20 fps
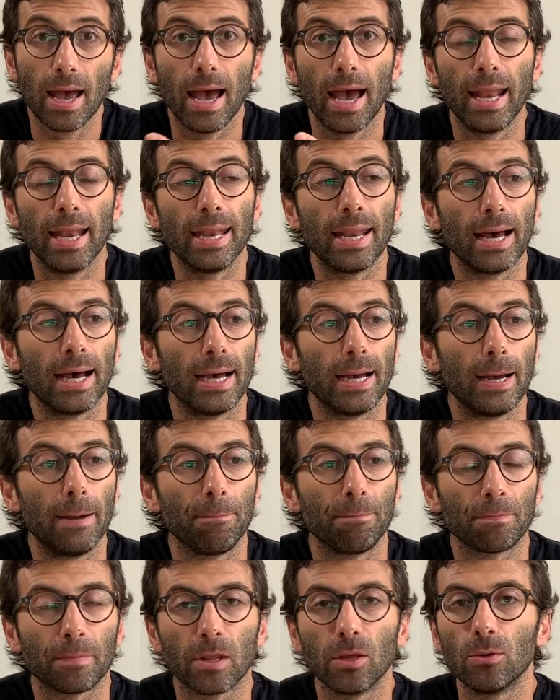And
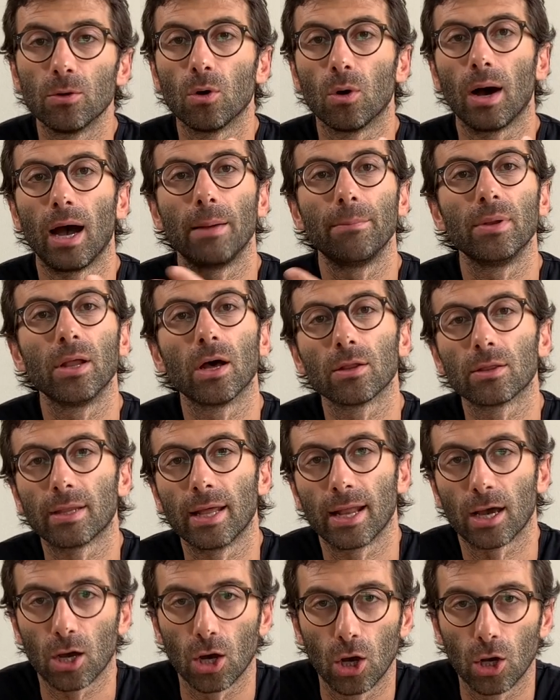um, you know, I'm not an
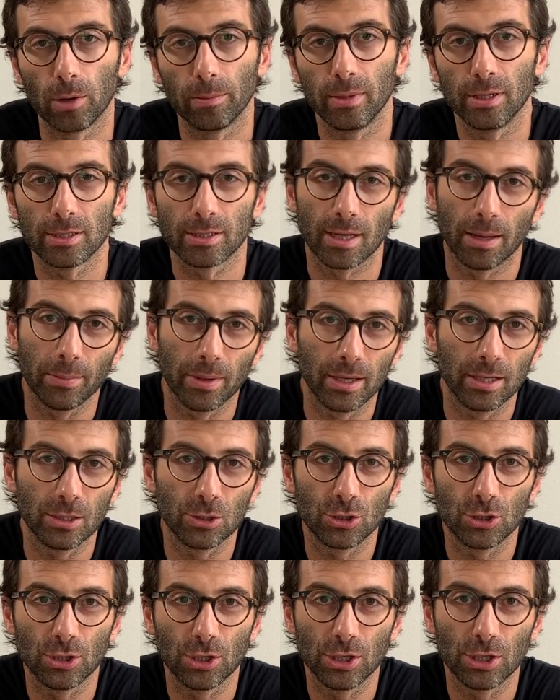economist, I'm an
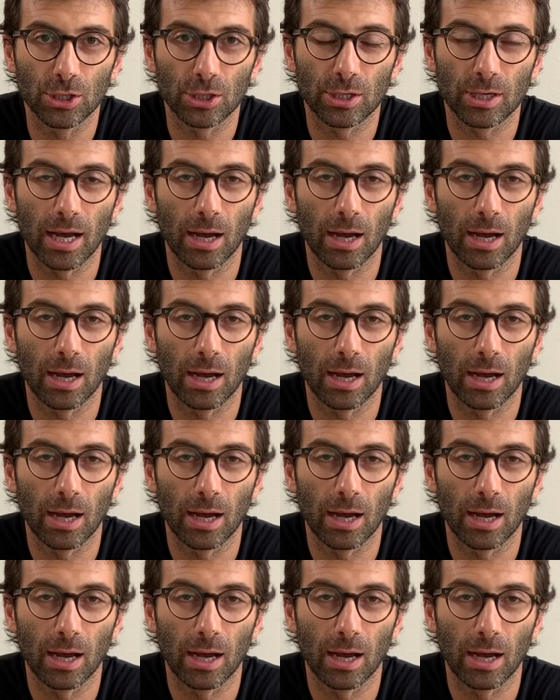engineer.